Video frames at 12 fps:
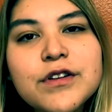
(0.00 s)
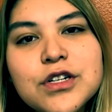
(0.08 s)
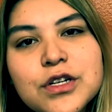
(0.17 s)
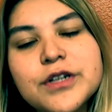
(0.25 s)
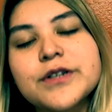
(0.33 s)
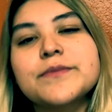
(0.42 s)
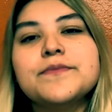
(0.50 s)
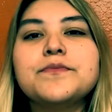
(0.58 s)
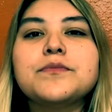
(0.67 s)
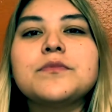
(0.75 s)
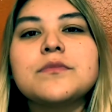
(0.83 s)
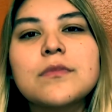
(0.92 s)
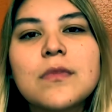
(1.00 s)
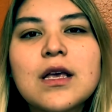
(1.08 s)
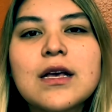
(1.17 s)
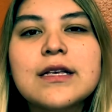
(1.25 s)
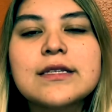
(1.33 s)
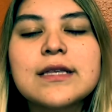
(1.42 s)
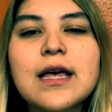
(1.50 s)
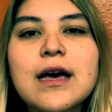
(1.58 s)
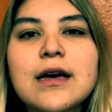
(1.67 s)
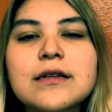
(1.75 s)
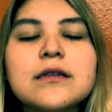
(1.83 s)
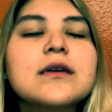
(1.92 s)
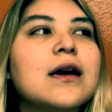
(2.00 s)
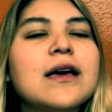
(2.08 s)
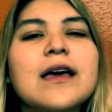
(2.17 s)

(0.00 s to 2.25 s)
sure is that I